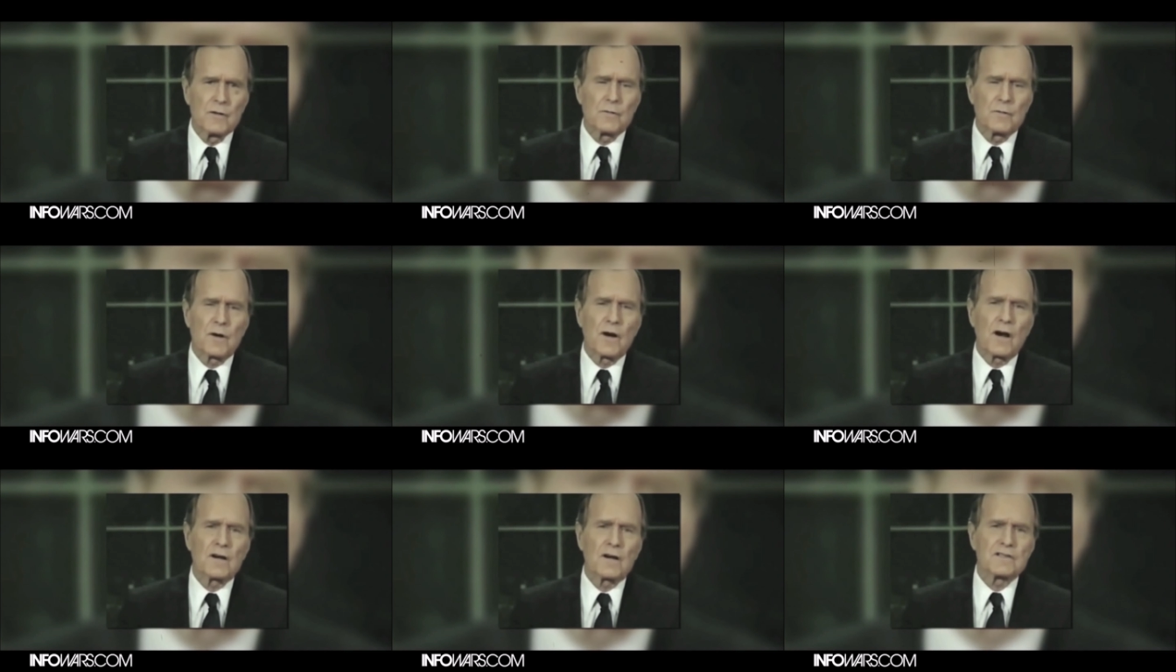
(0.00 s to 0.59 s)

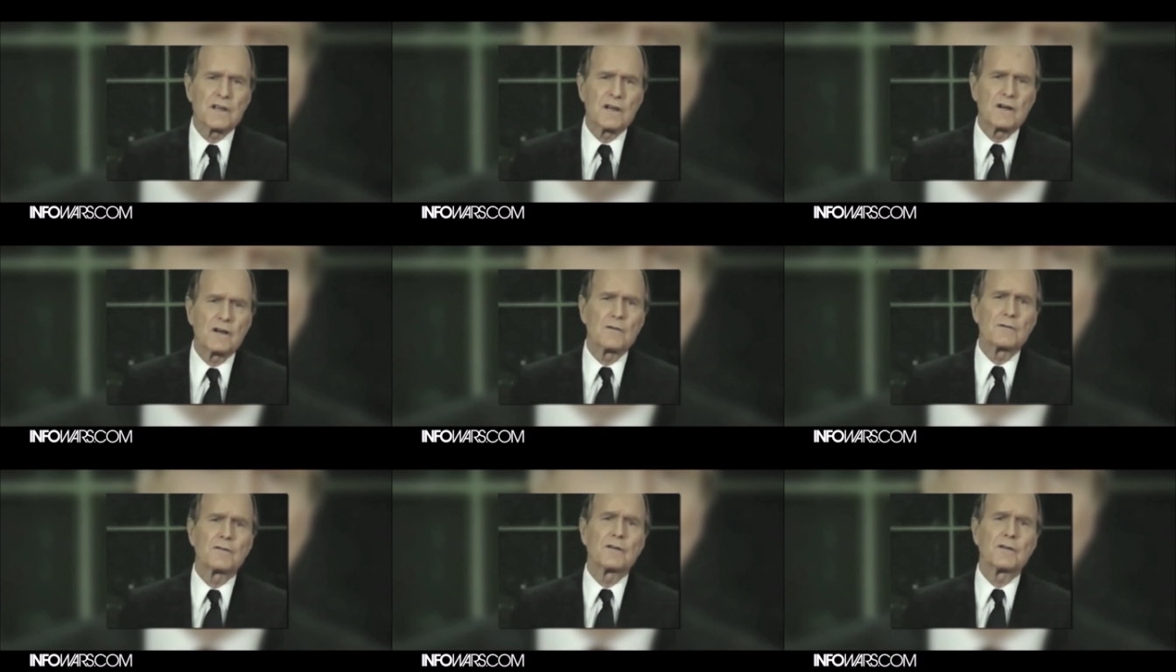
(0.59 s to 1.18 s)
for
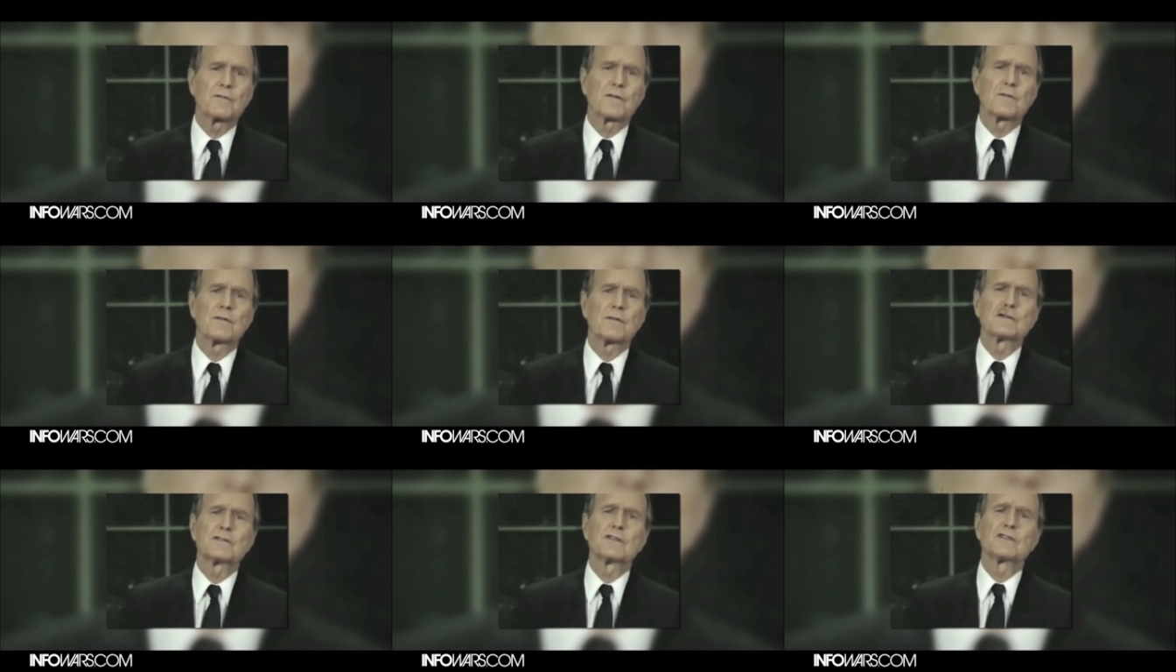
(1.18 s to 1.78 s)
ourselves and for
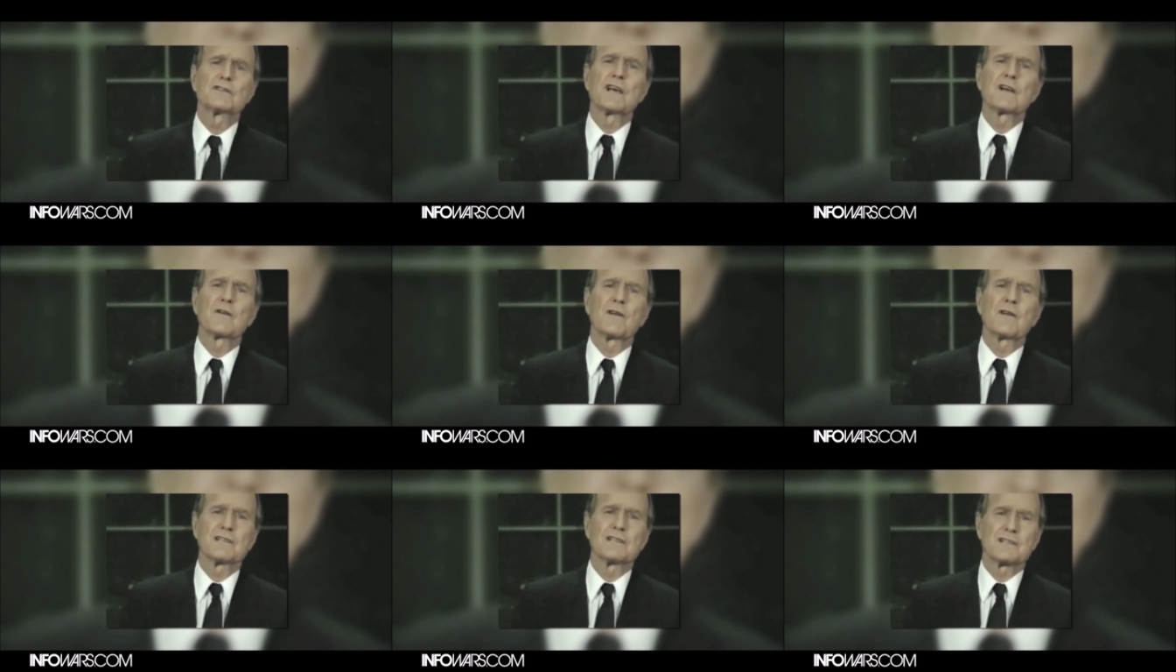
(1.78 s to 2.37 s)
future
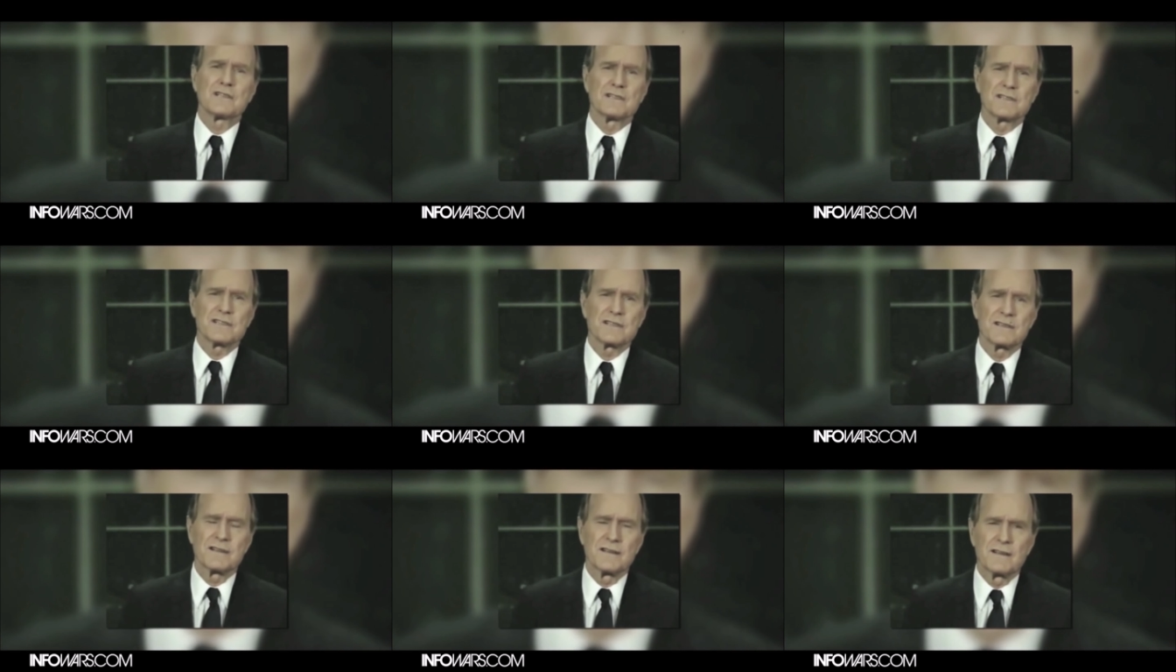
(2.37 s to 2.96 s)
generations
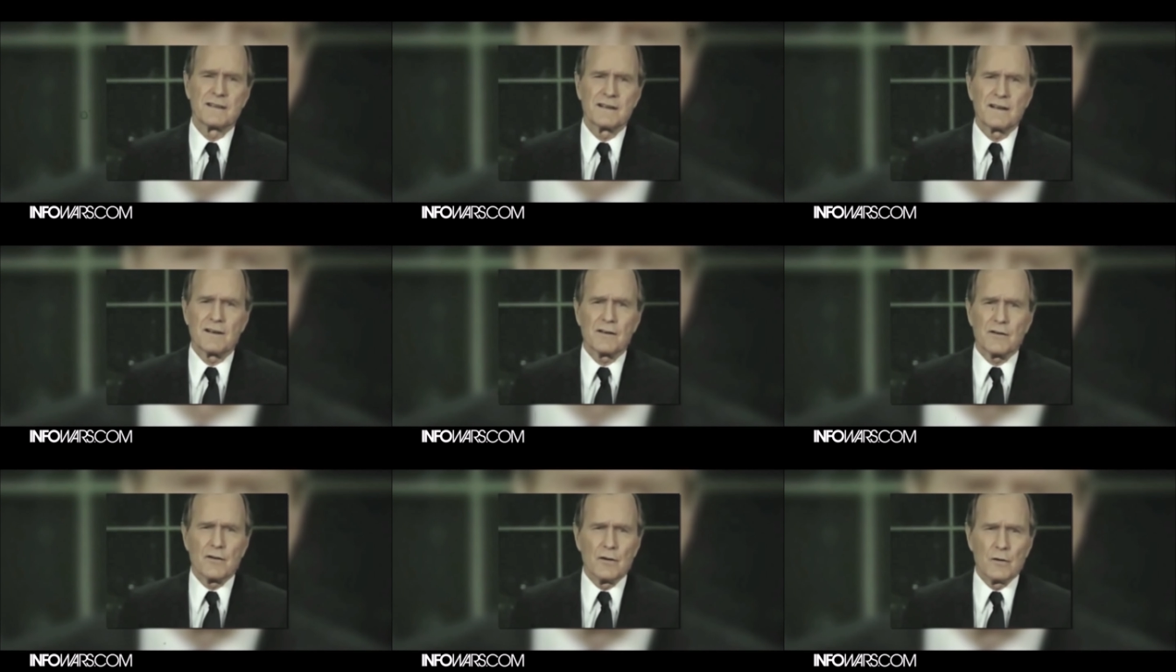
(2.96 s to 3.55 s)

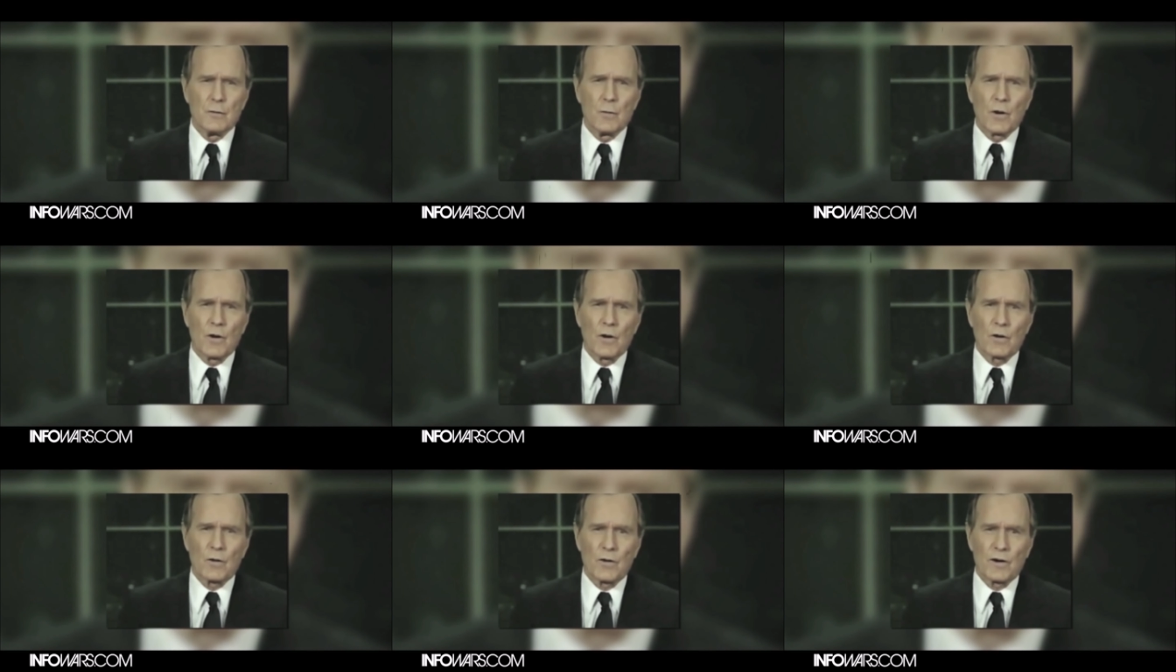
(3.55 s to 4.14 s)
a new
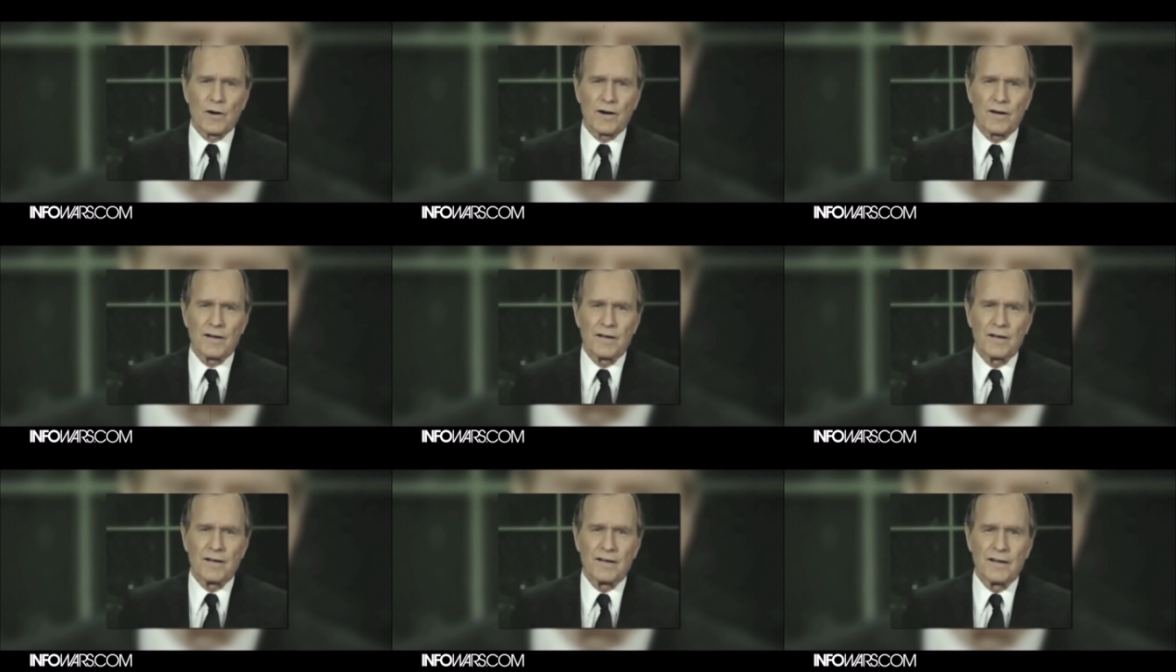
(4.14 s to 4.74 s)
world order,
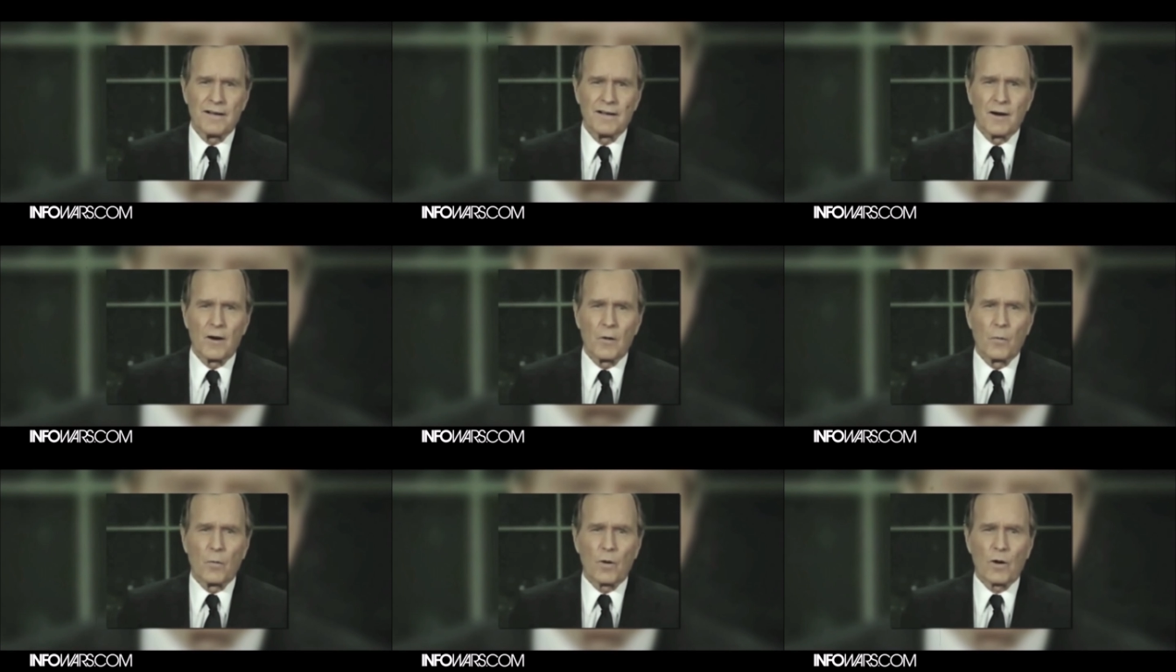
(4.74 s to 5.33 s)

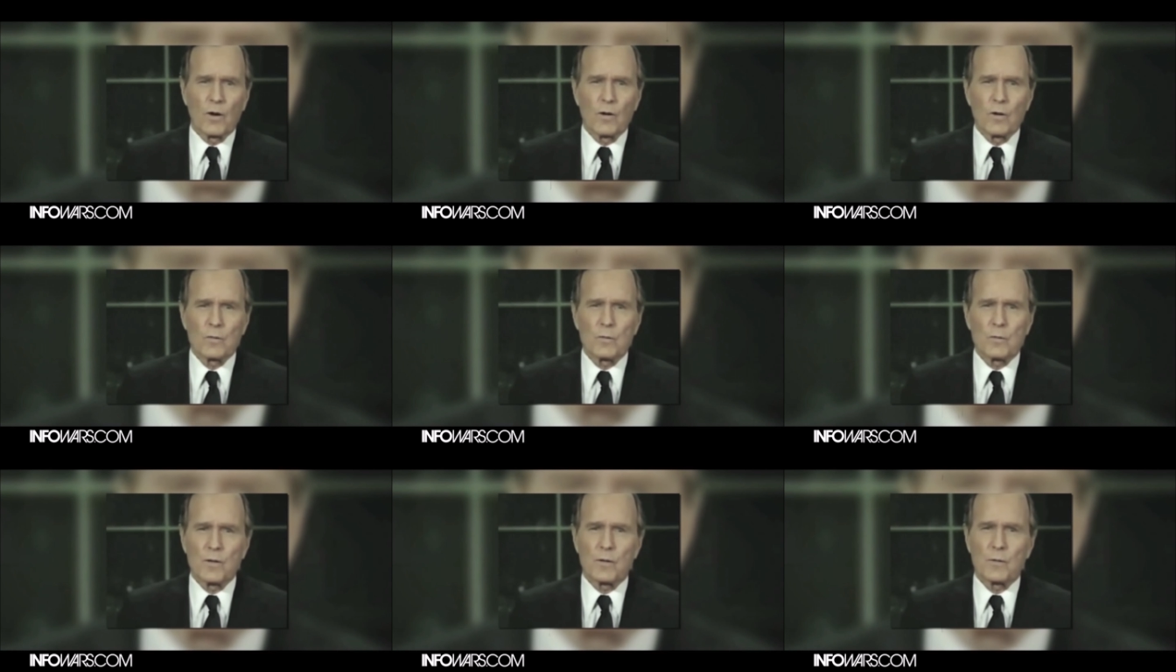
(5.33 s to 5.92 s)
a
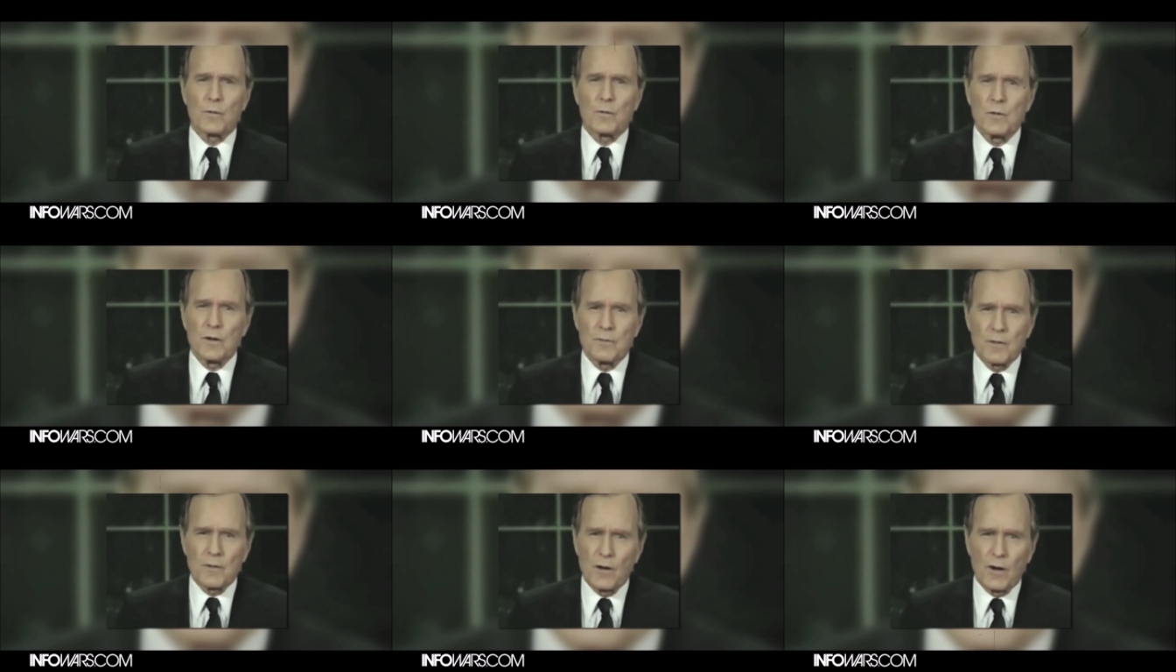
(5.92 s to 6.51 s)
world where the
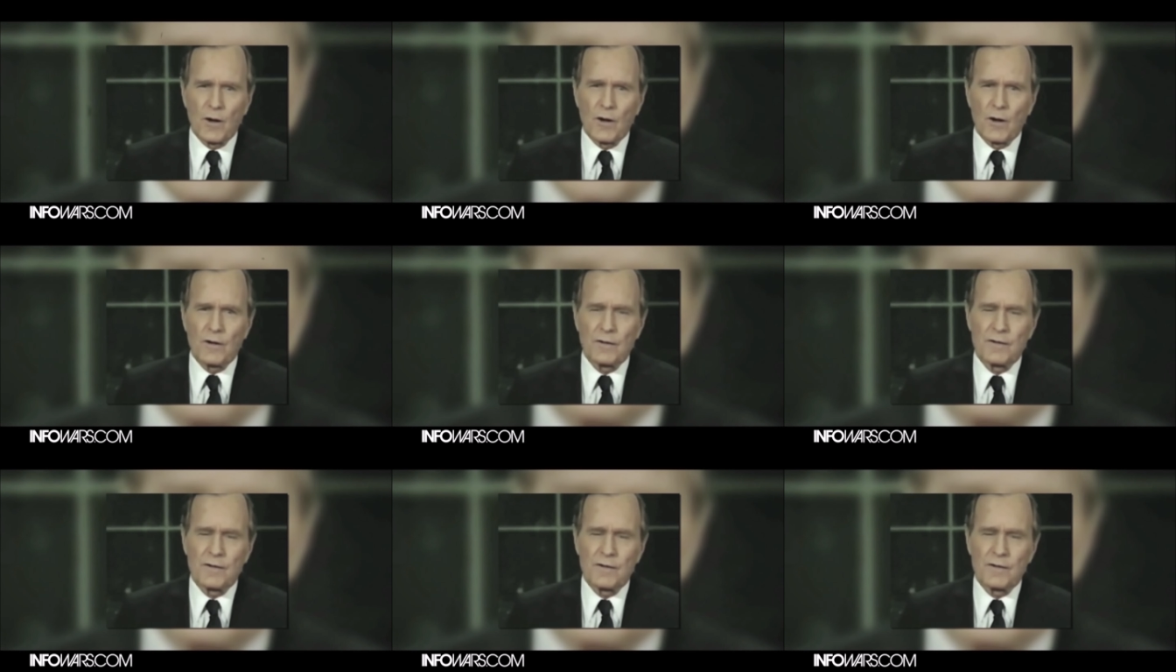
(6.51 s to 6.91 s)
rule of law,